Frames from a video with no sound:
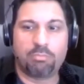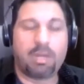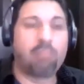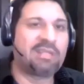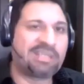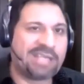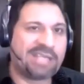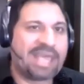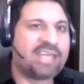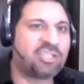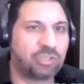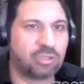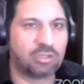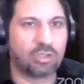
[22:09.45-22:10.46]

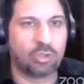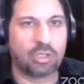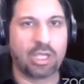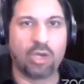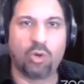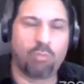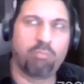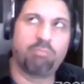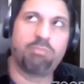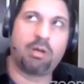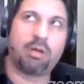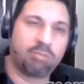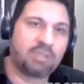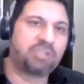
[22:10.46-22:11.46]
publication, okay, or
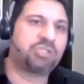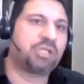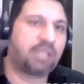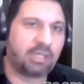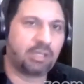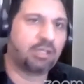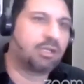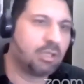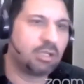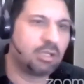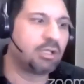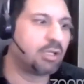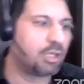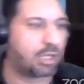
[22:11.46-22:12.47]
publishing
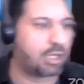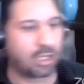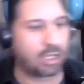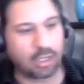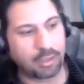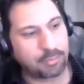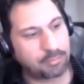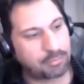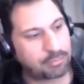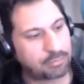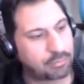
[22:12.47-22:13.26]
uh,